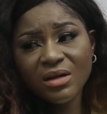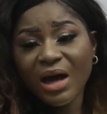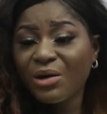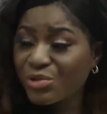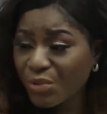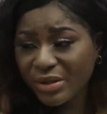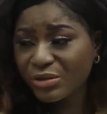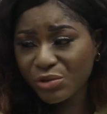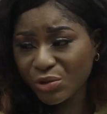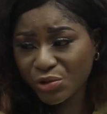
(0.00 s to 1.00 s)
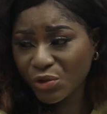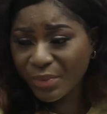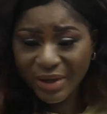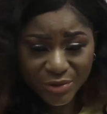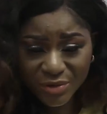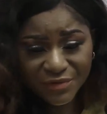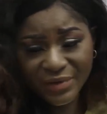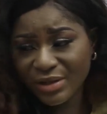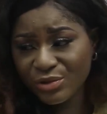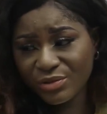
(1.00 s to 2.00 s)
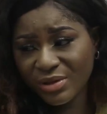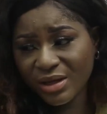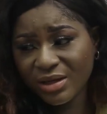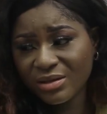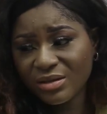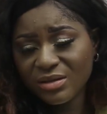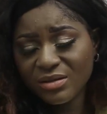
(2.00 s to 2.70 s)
I also went to your shop. I couldn't find you there.